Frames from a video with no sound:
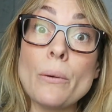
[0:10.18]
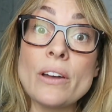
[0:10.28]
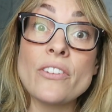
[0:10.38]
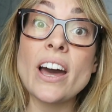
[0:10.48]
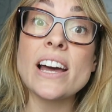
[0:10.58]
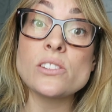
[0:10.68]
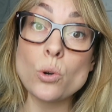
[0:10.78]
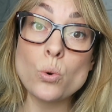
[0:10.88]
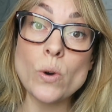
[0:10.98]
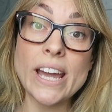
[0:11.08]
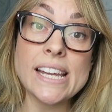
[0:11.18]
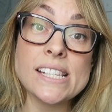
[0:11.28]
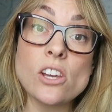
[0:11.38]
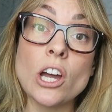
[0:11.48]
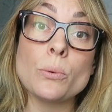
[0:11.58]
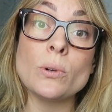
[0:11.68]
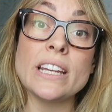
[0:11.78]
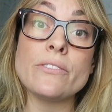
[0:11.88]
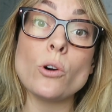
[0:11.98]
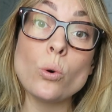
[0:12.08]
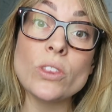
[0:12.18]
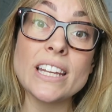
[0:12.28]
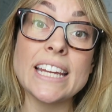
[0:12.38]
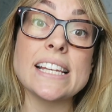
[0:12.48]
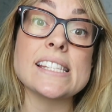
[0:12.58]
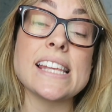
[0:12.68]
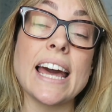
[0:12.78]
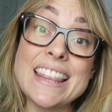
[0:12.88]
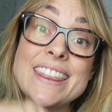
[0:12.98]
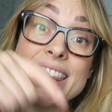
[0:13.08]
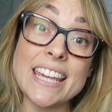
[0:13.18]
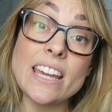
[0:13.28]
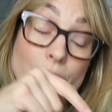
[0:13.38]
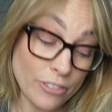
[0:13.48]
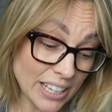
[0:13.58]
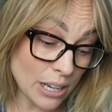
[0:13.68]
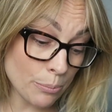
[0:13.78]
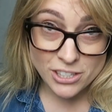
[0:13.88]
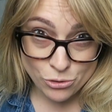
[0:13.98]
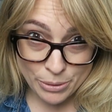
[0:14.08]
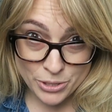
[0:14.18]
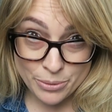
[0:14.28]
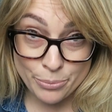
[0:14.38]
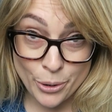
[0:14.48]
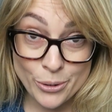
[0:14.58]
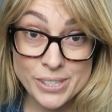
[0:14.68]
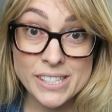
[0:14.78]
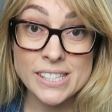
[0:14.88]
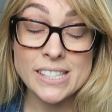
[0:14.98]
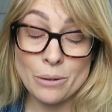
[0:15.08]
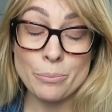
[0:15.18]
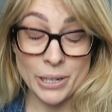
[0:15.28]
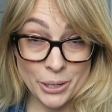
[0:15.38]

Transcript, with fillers: however, as always, I will leave all the links in the affiliate description box down